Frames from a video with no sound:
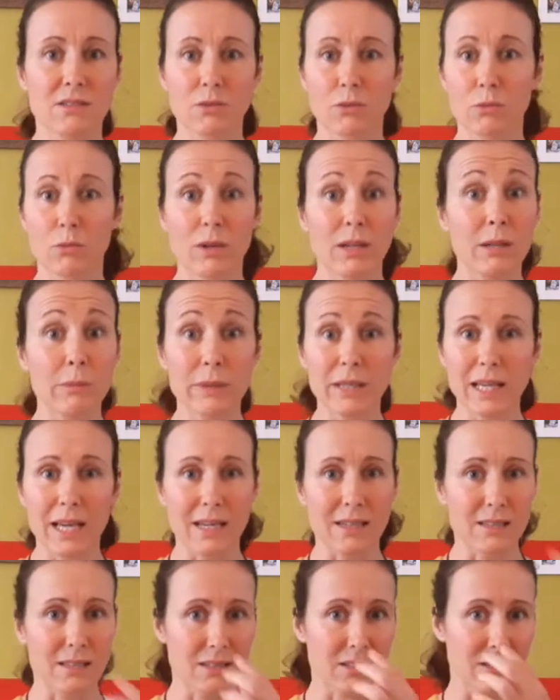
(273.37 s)
or wannabe
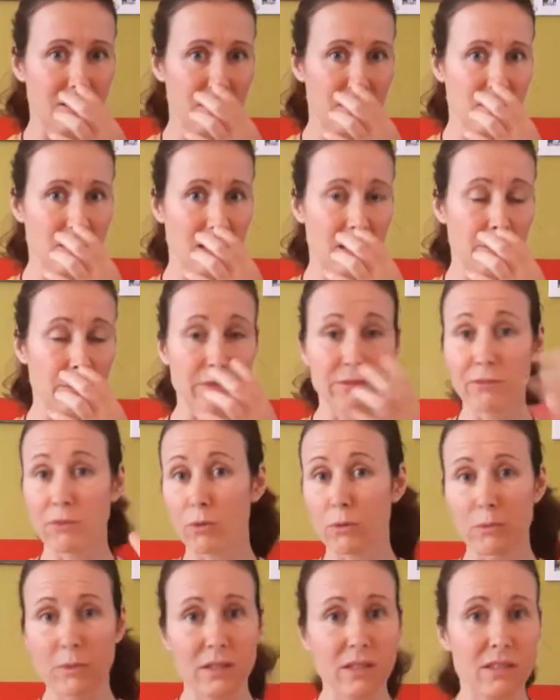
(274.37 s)
actors and
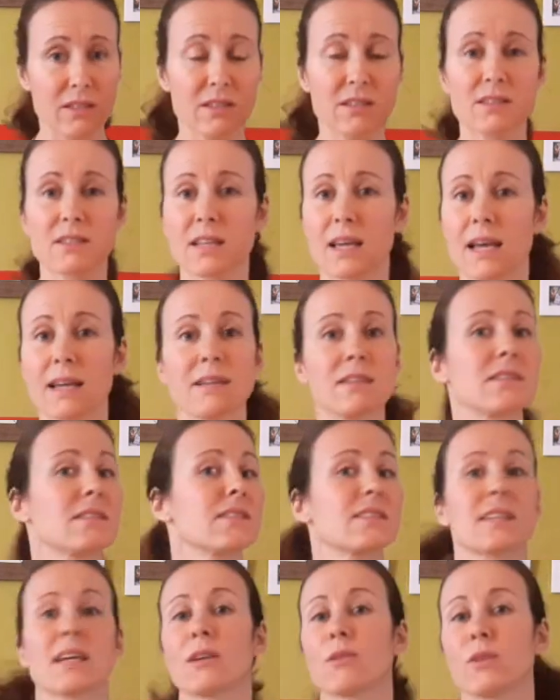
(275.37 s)
performers and
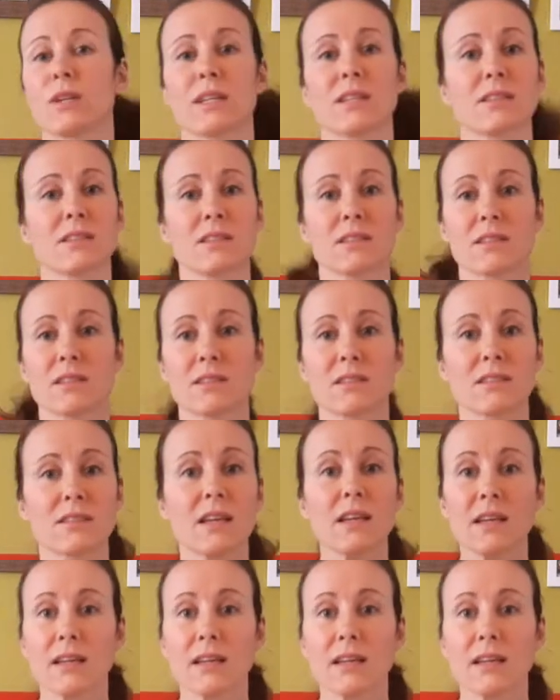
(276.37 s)
directors,